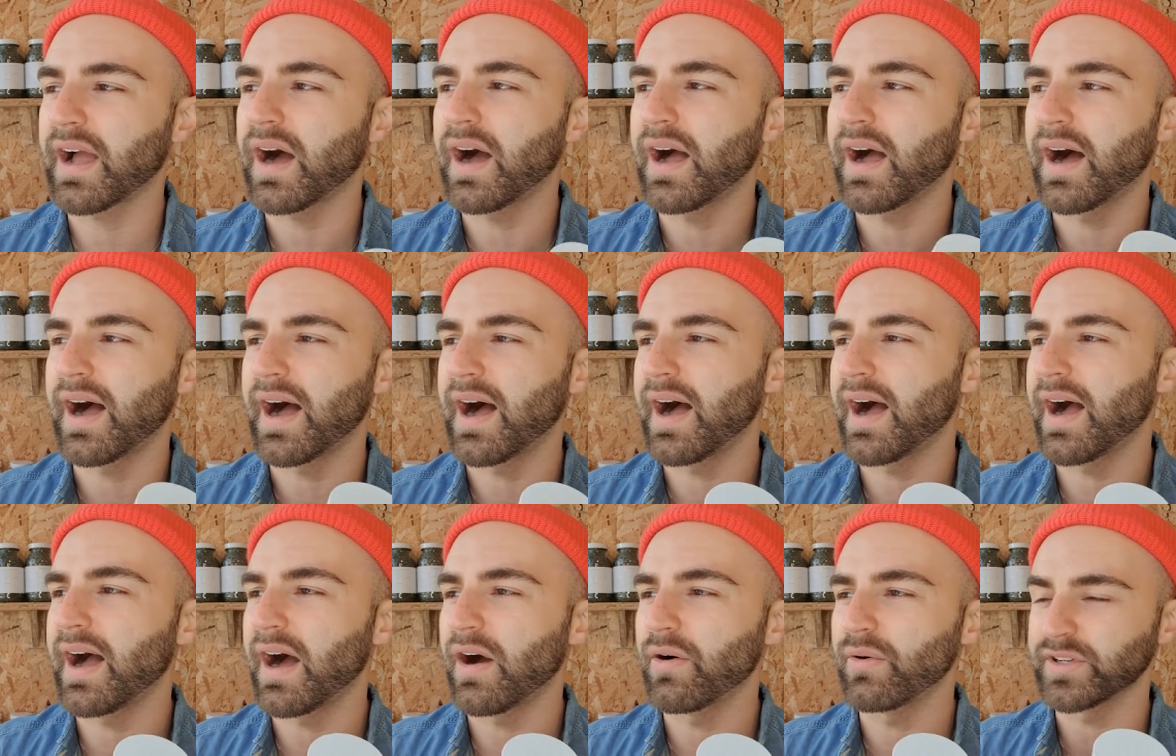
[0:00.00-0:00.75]
I
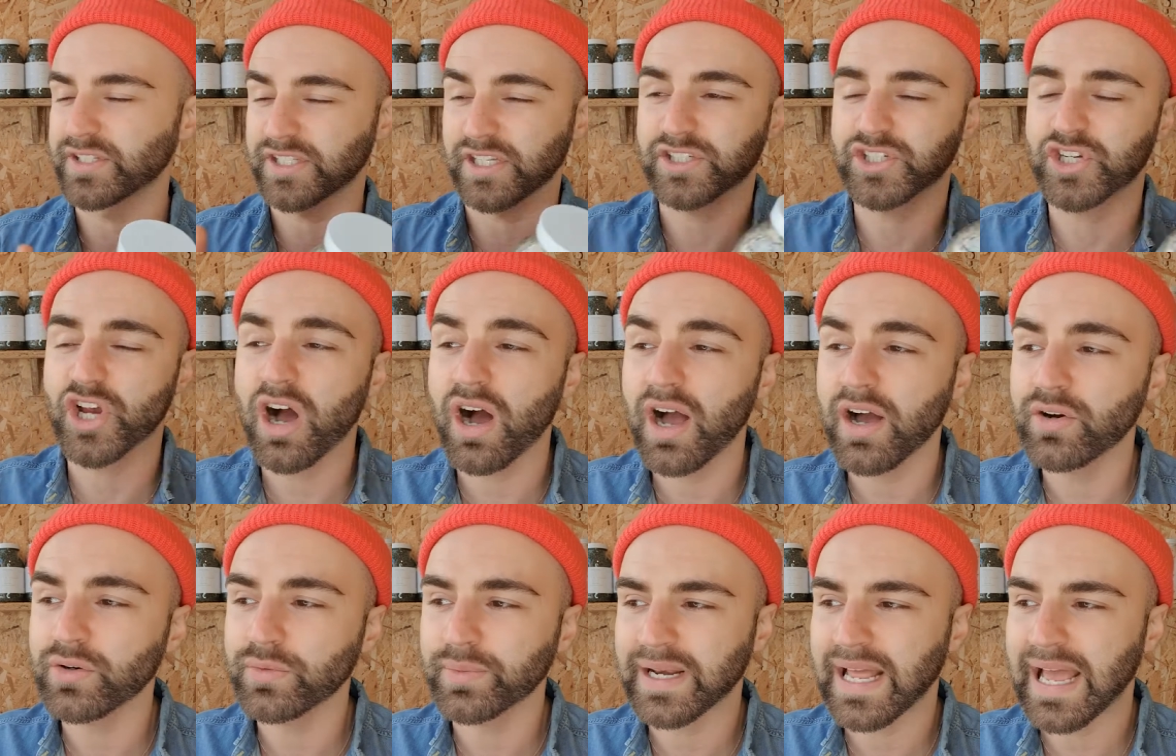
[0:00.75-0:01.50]
i i, was a
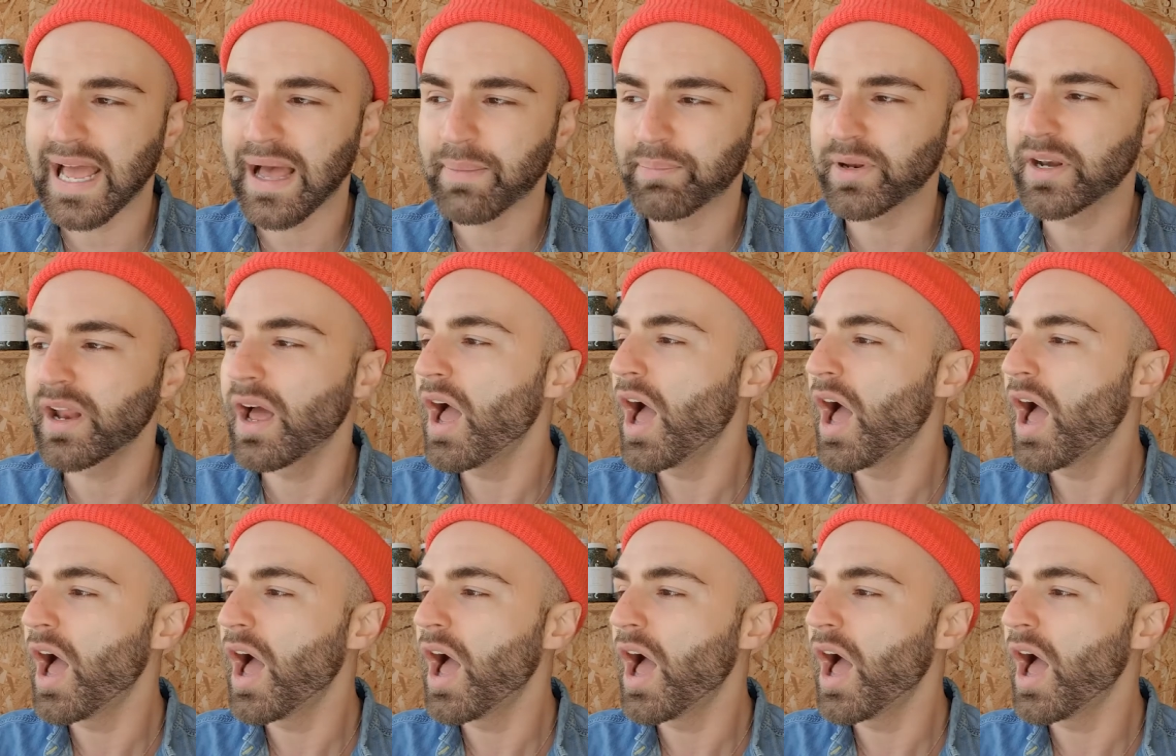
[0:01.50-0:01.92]
child when it happened